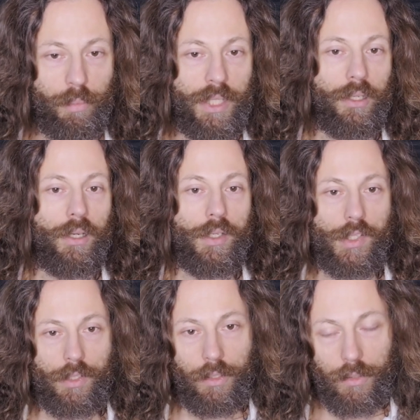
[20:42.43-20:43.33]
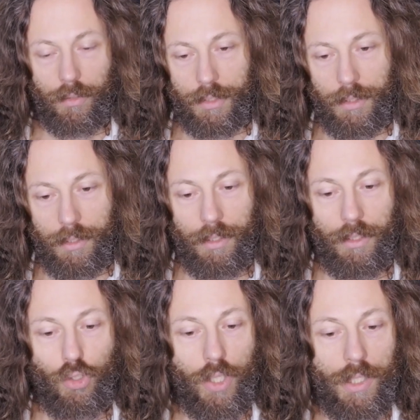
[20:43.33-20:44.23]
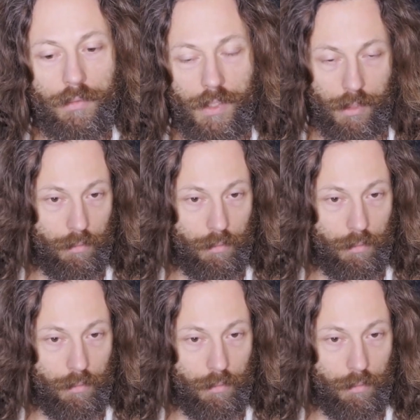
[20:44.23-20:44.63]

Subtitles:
because not only that he achieves,